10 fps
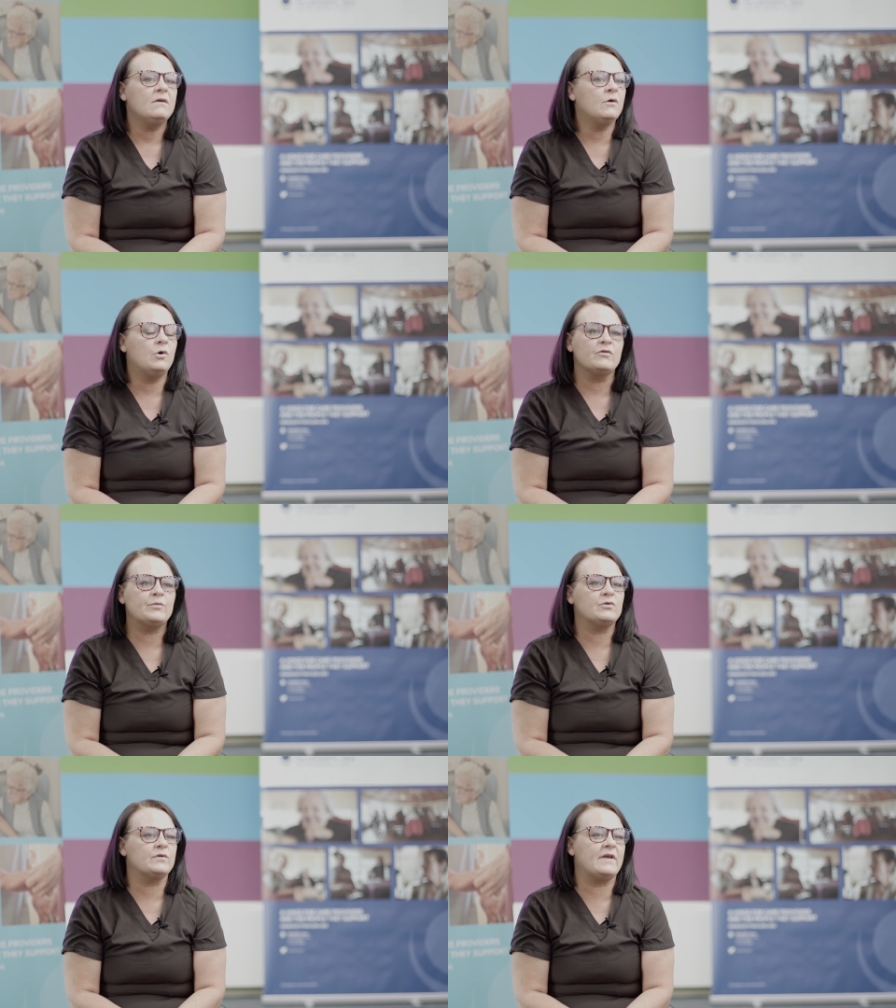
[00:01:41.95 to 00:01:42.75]
The
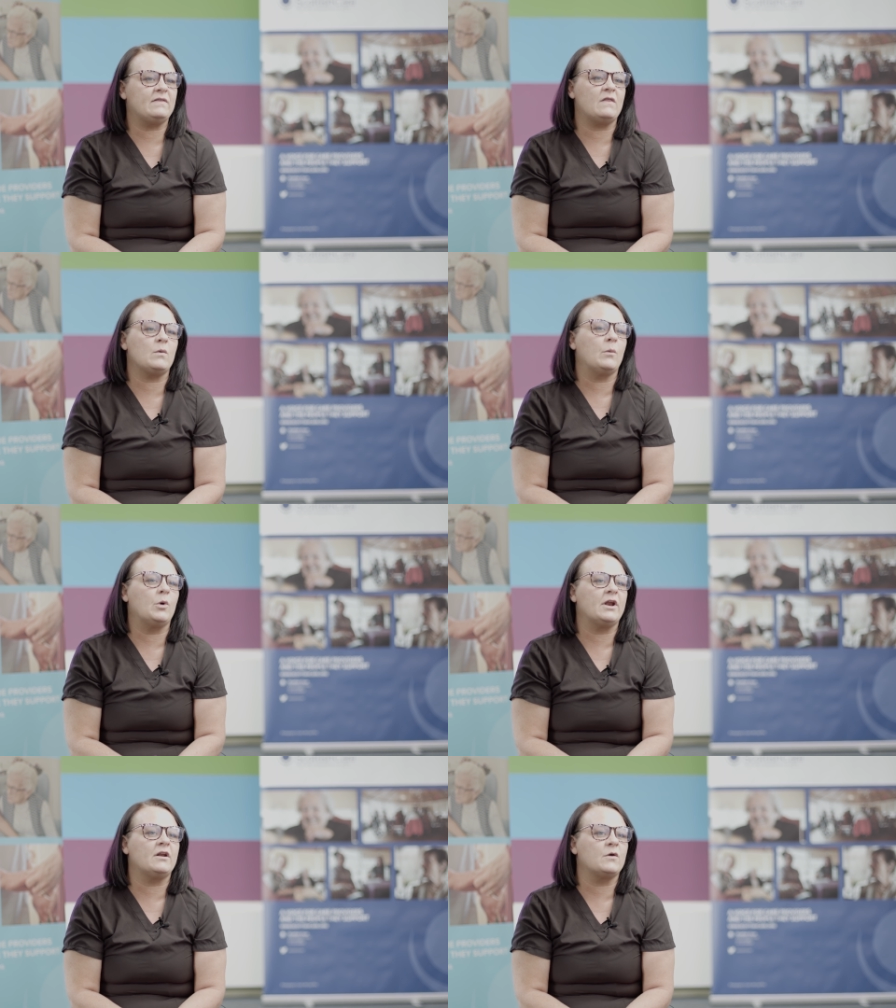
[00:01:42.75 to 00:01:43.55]
hospital said that they were
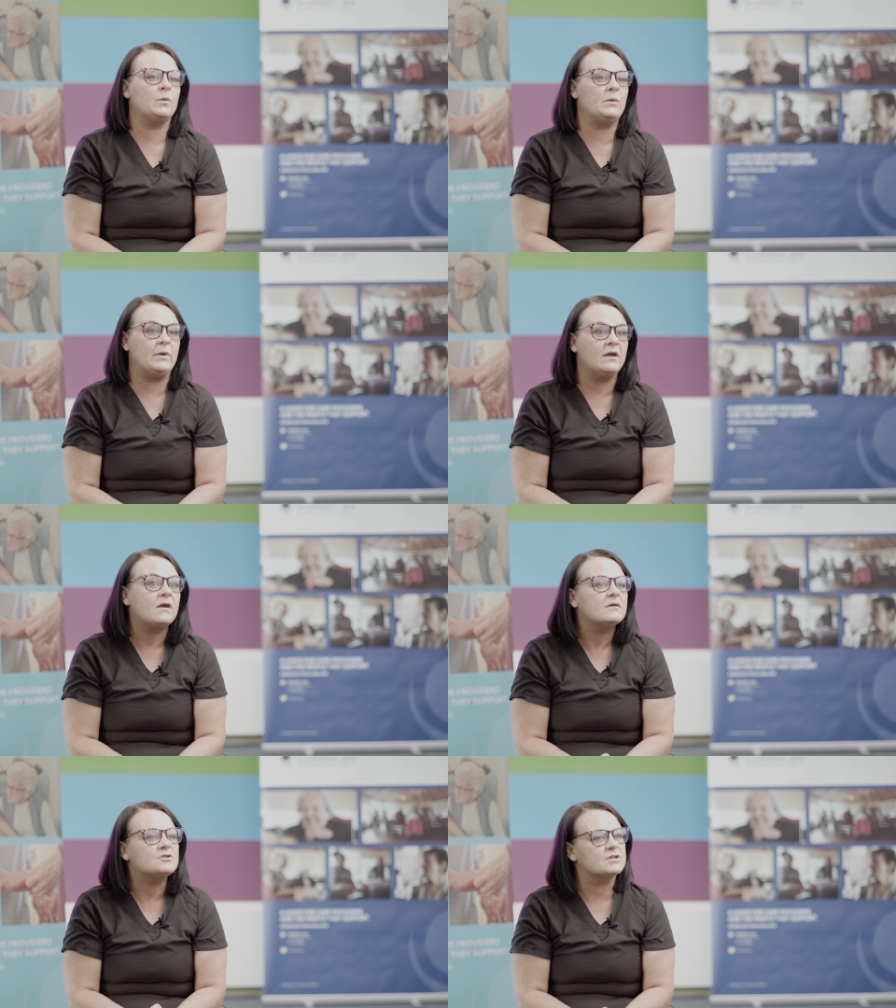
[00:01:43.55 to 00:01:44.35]
wanting another wee
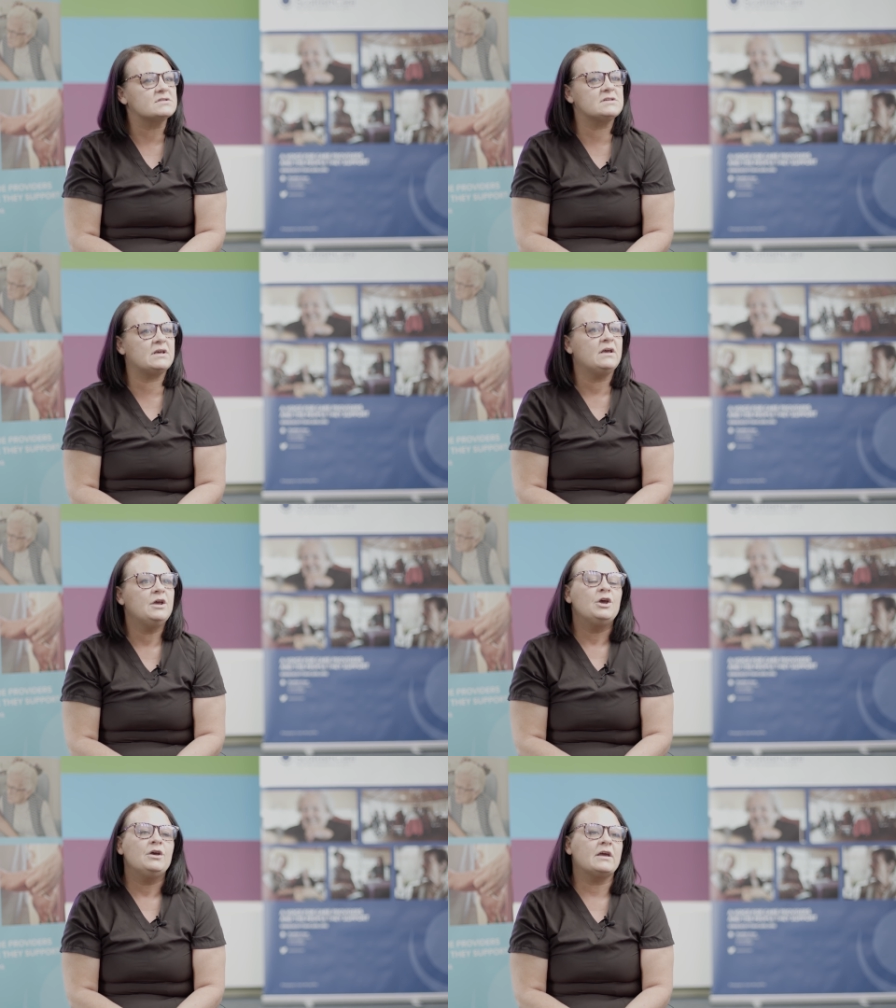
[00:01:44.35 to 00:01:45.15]
week just to
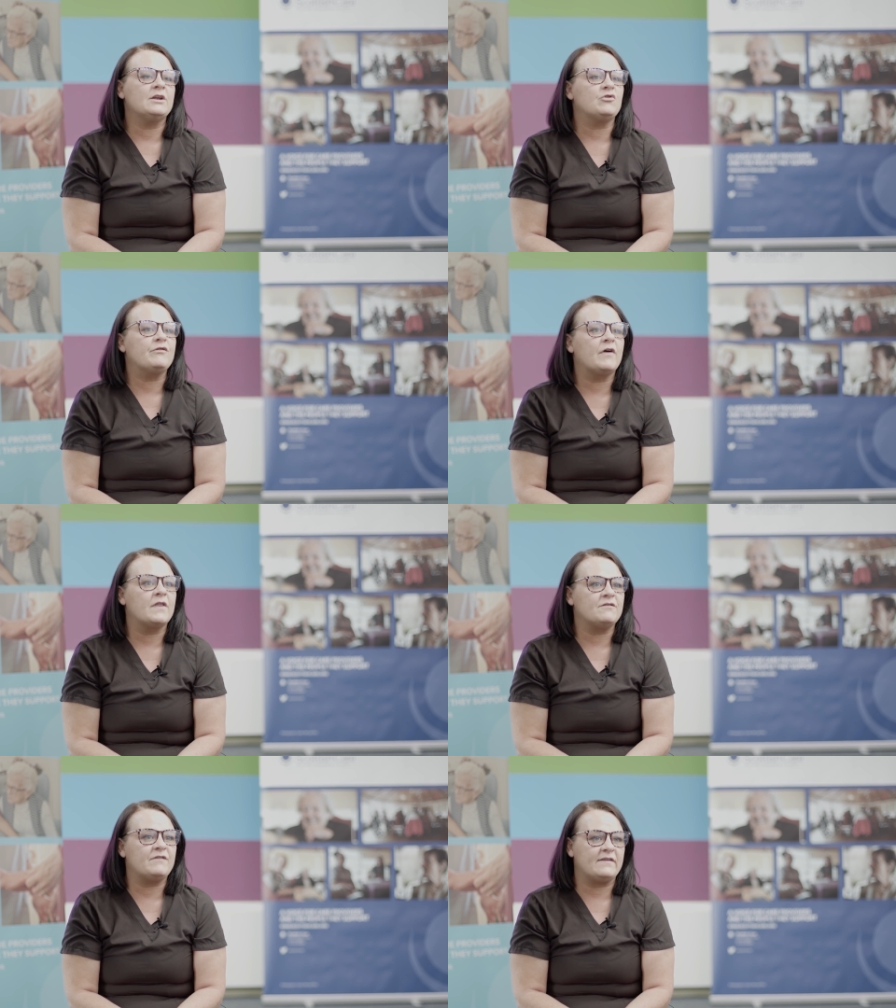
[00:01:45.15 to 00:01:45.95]
kind of do
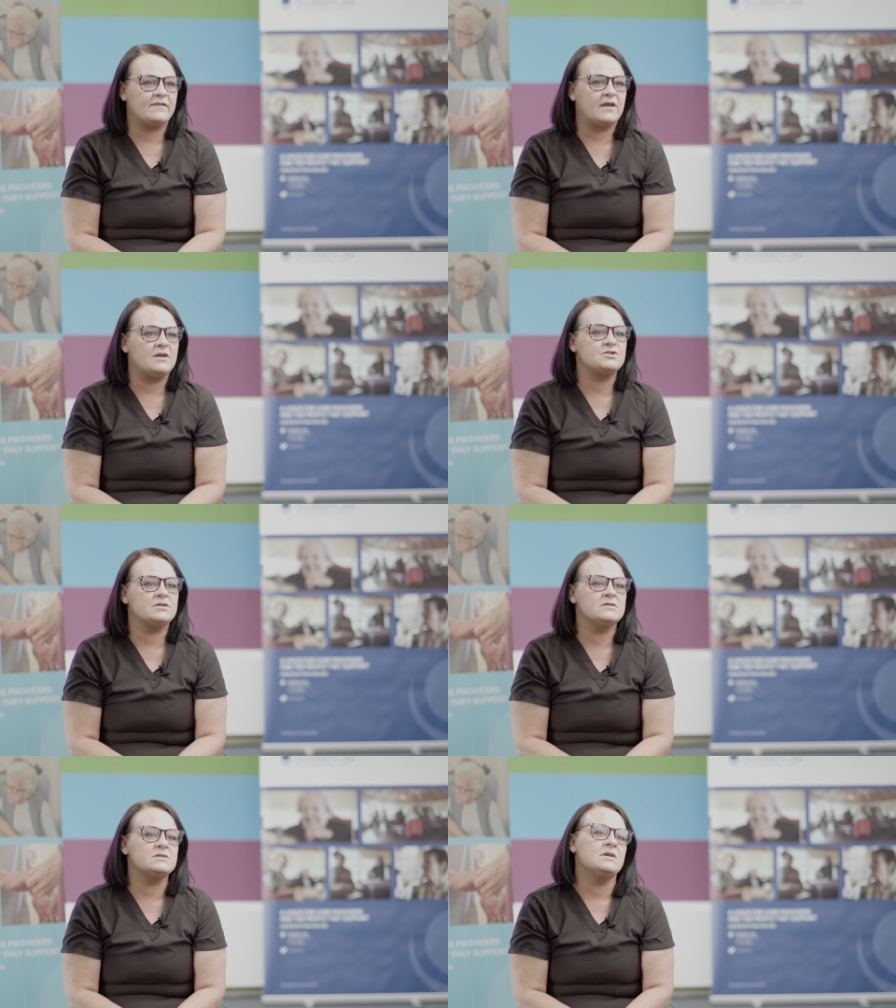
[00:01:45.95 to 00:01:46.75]
further
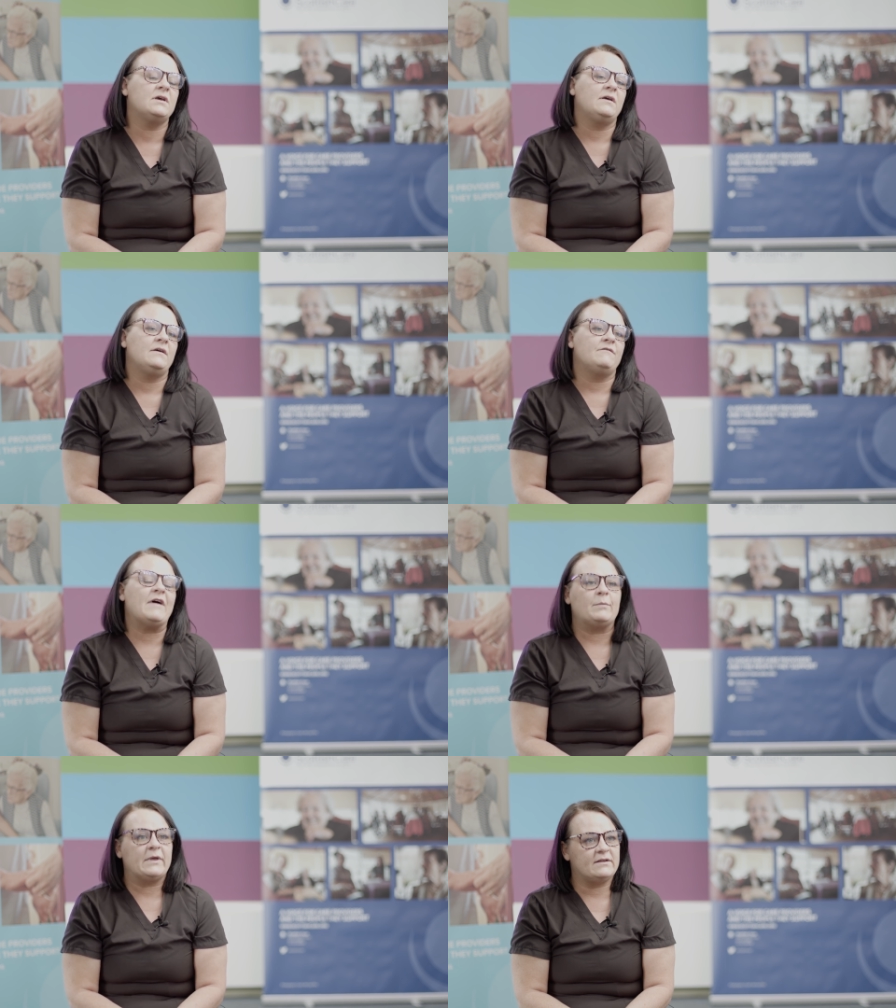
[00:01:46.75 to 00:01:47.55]
investigations.
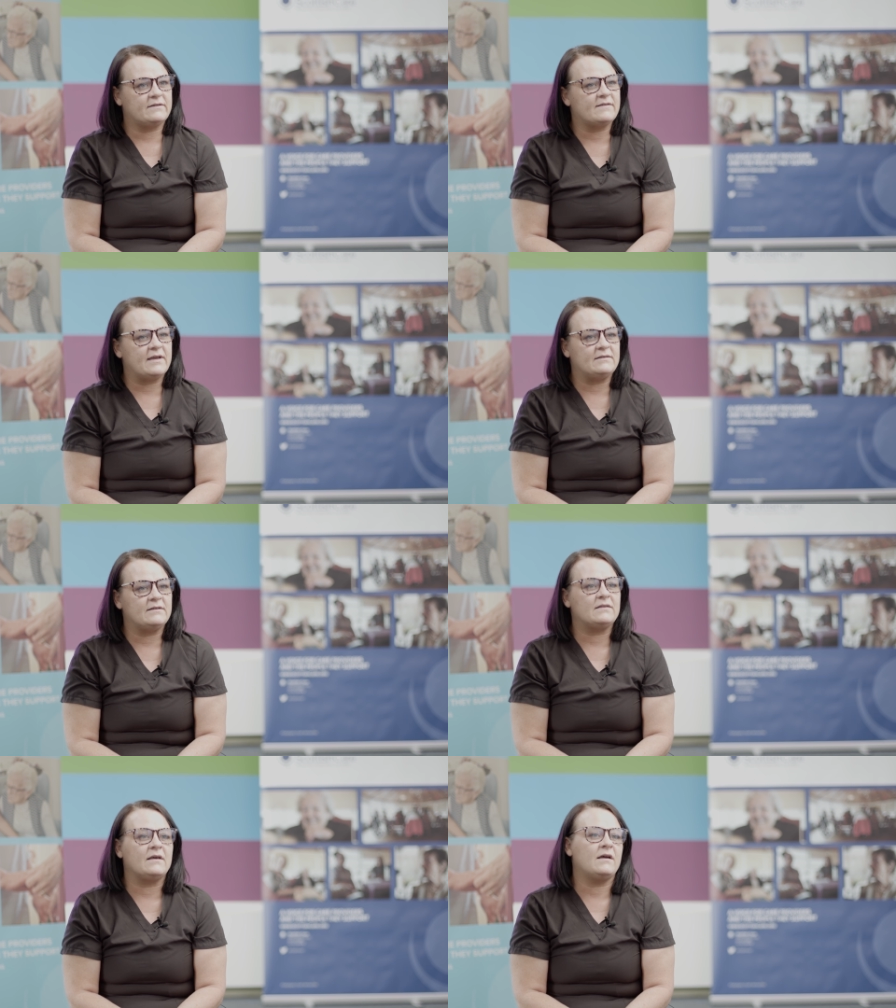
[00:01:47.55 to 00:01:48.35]
Family had
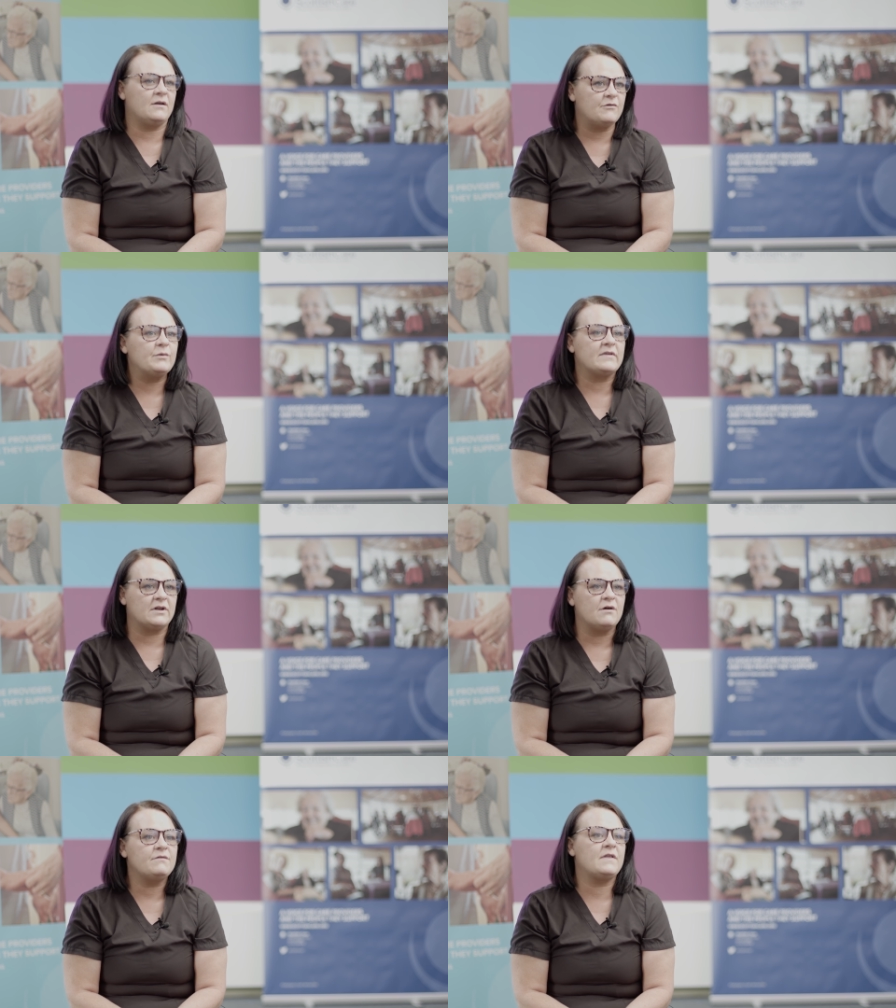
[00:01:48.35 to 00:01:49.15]
decided that enough was
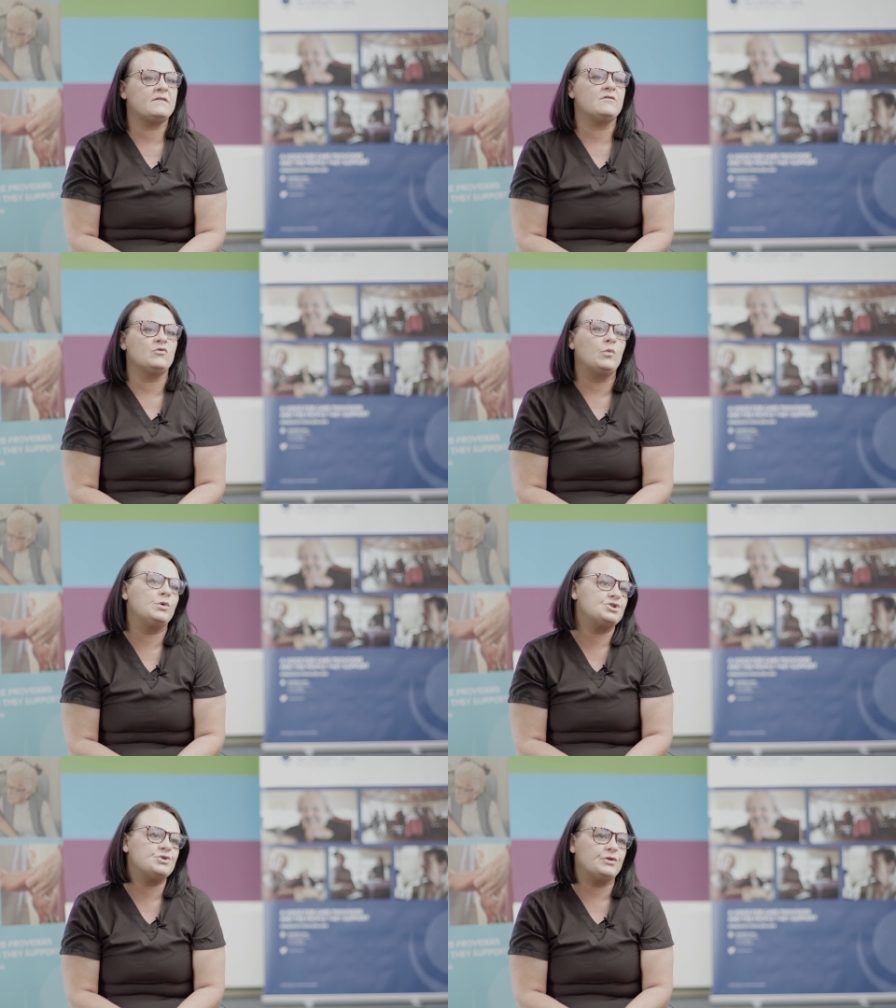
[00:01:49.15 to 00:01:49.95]
enough. This is not
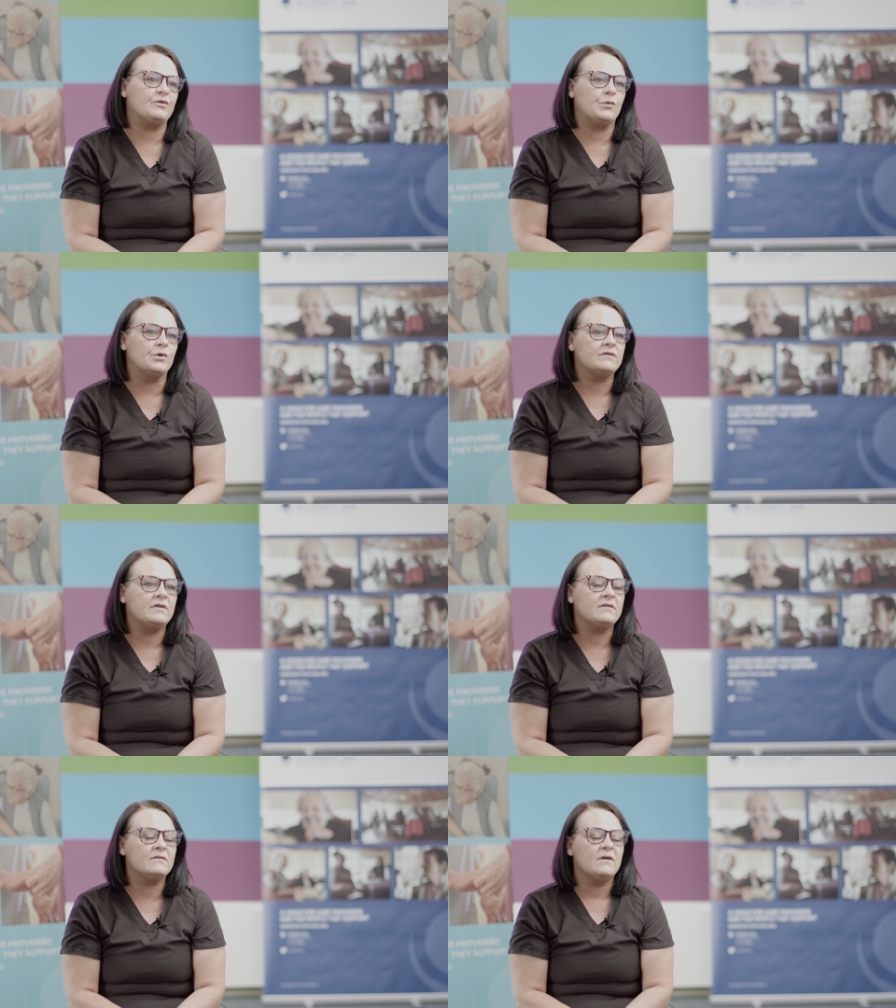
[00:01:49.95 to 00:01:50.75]
what she would have
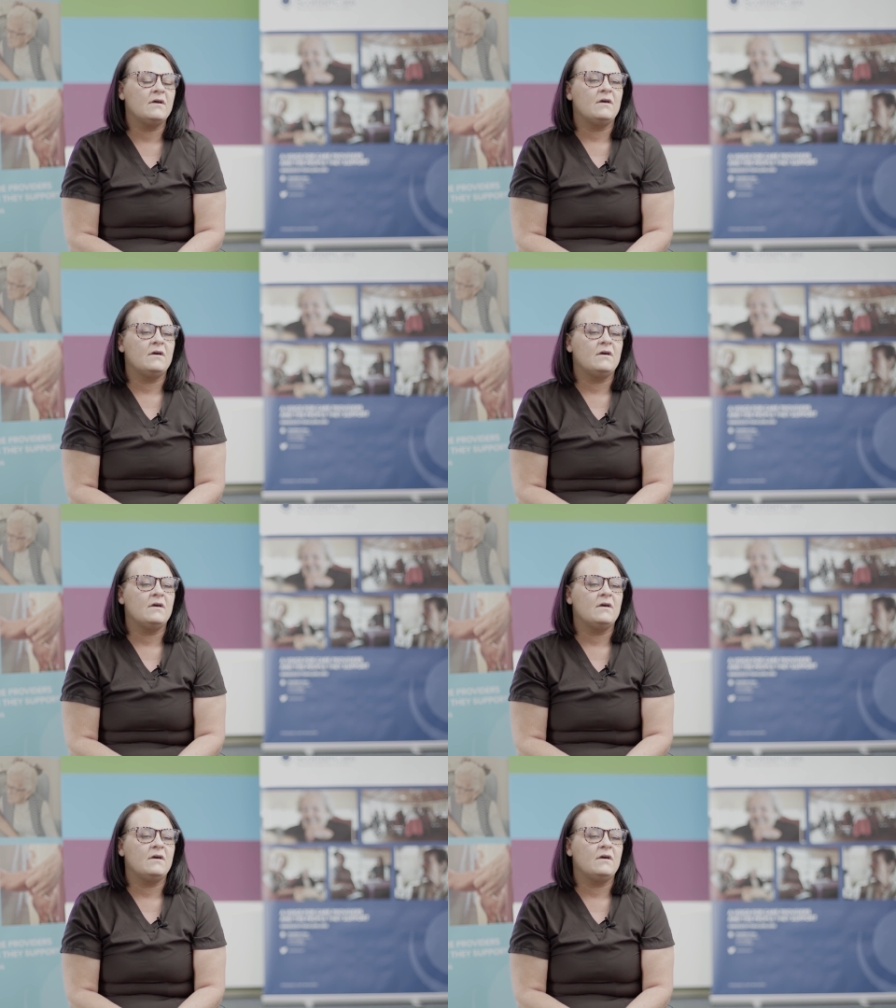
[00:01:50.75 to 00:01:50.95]
wanted.